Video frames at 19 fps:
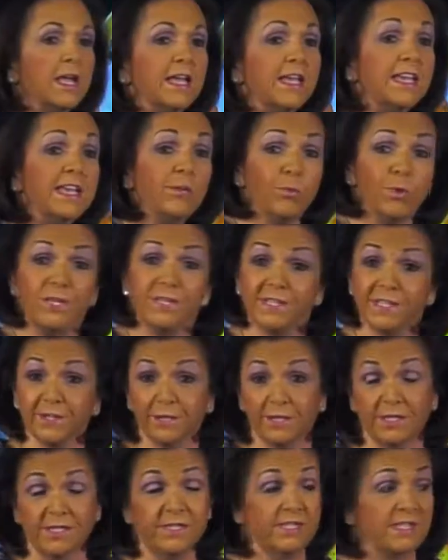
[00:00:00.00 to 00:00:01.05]
He
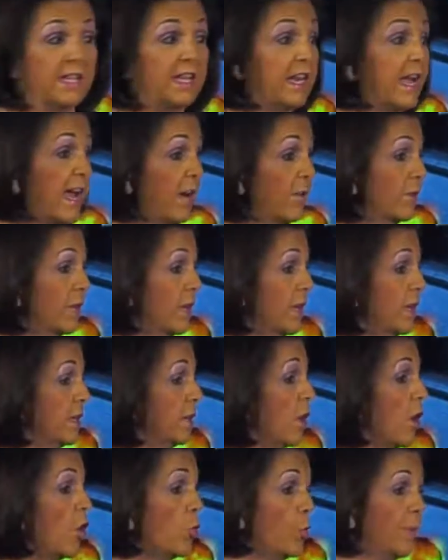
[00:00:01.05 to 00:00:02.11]
recently sent out
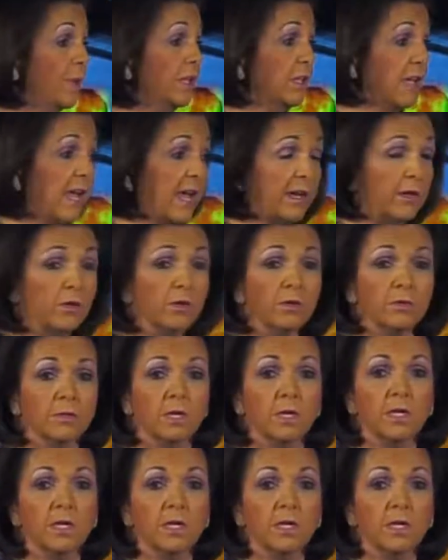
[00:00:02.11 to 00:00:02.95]
an open letter